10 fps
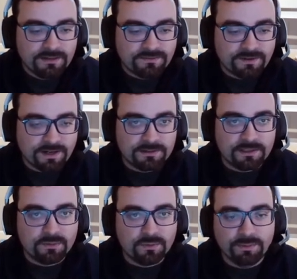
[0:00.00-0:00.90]
file
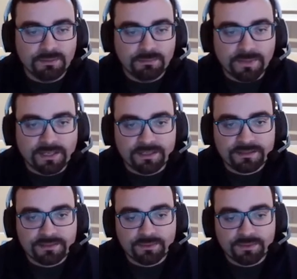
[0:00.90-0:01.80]
that will be
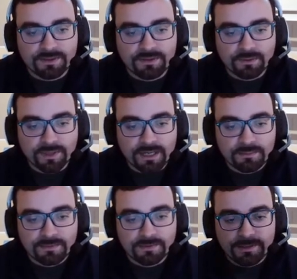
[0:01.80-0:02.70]
embedded within your
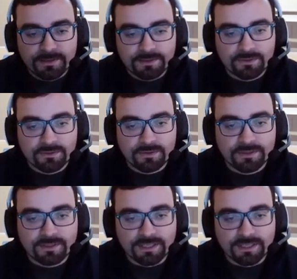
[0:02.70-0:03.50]
app during the